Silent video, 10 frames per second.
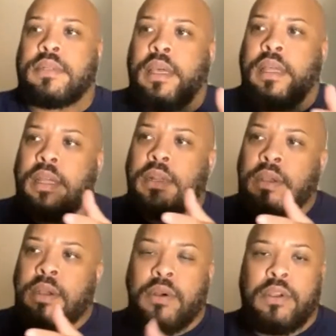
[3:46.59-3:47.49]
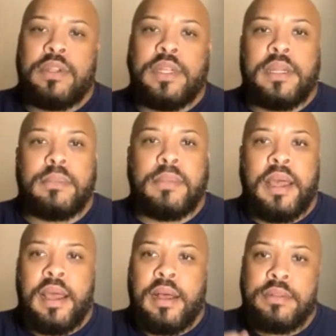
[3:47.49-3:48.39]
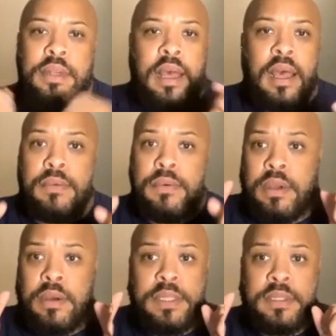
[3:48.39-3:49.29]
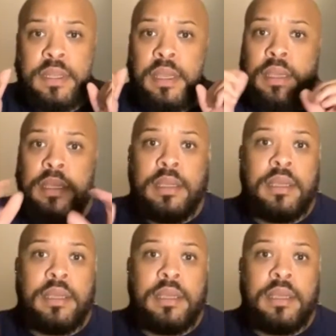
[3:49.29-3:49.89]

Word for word: and then or you're looking to buy a house, I will always say,